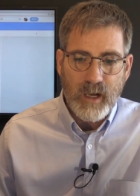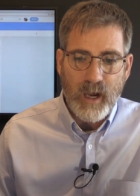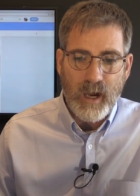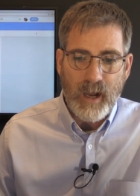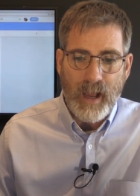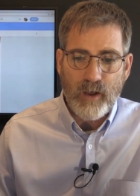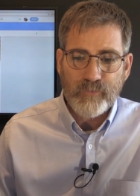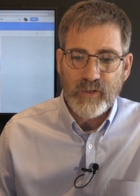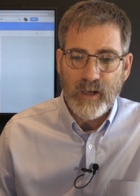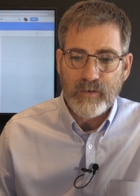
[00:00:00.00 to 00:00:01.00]
uh,
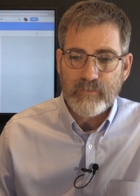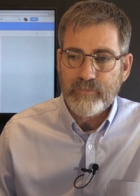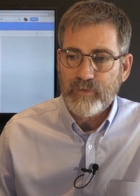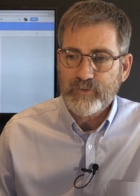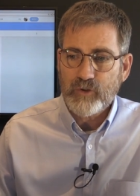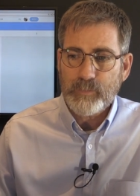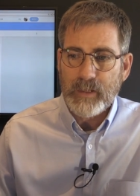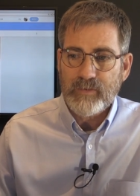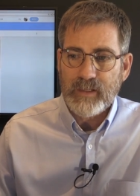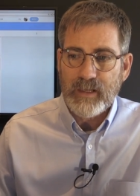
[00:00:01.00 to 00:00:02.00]
Al excuse
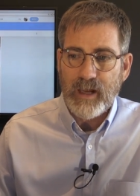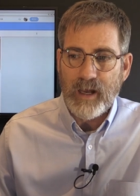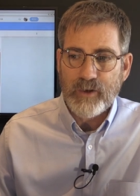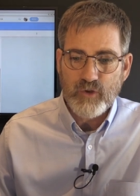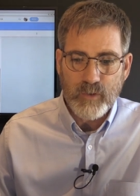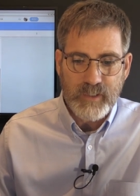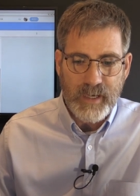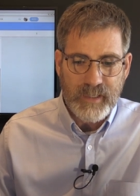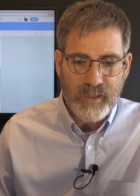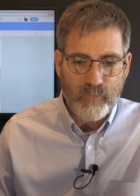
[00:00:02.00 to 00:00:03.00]
me, the uh,
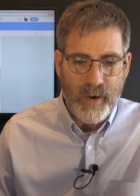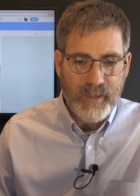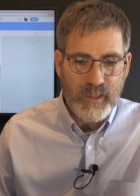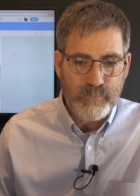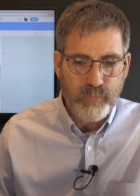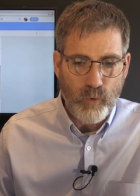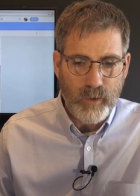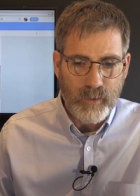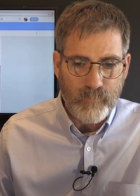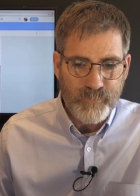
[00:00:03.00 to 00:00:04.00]
Jordanian-Iraqi
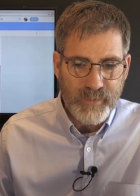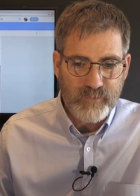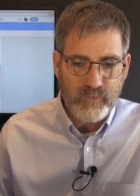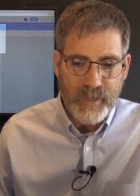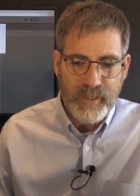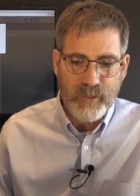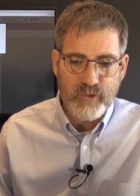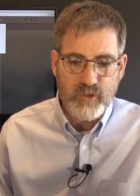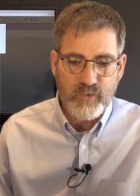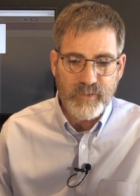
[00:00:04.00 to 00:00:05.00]
border. That's right here,
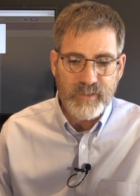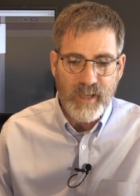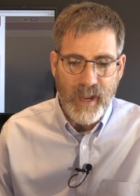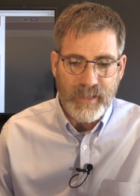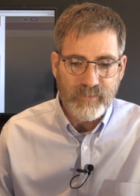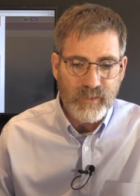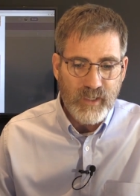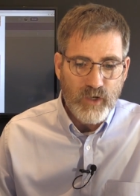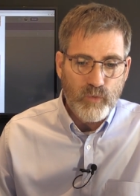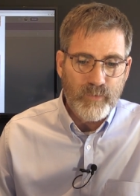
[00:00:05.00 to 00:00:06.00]
June the 9th.
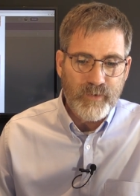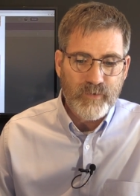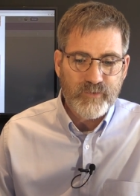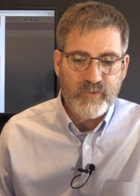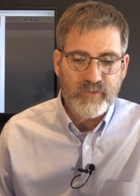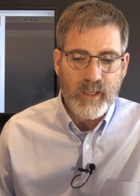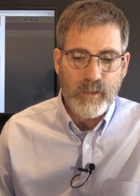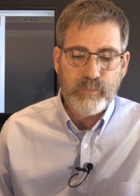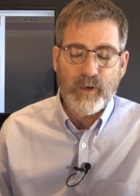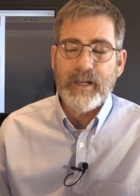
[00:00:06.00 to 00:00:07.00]
When there was a
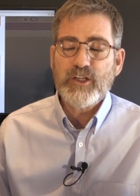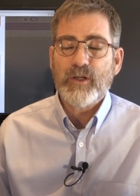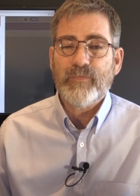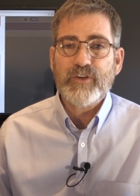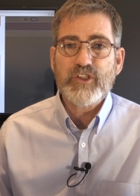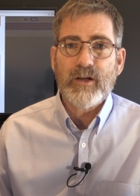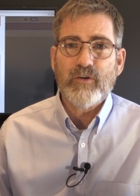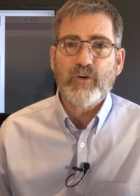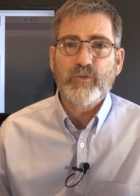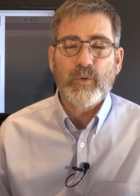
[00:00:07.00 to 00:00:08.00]
celebration, the
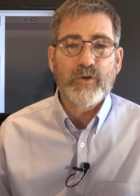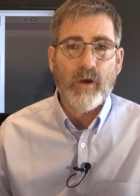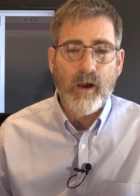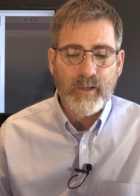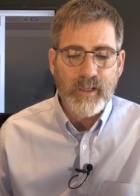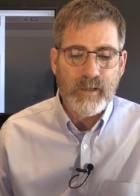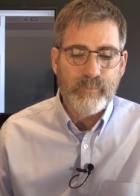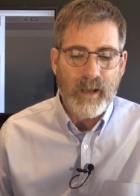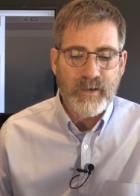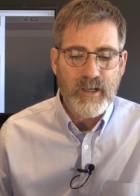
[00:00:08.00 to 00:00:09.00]
generals were talking
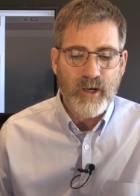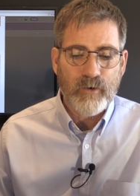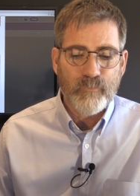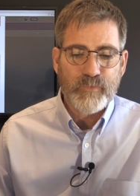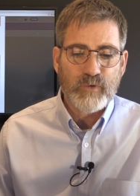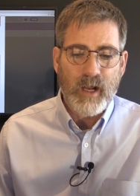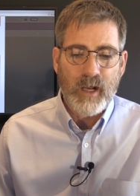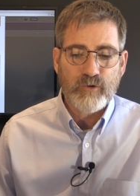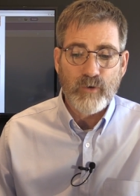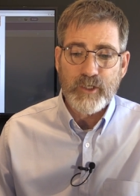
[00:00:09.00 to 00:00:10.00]
about here,
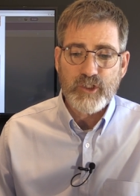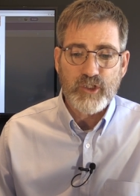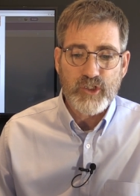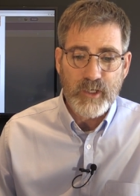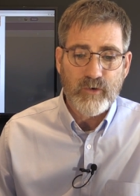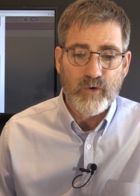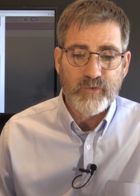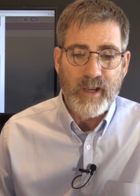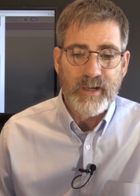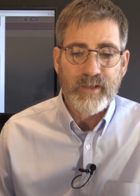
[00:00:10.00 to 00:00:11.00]
uh, Russian
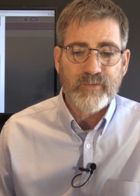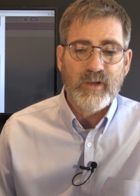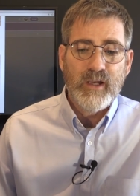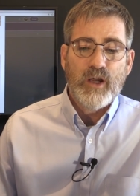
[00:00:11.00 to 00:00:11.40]
generals that is,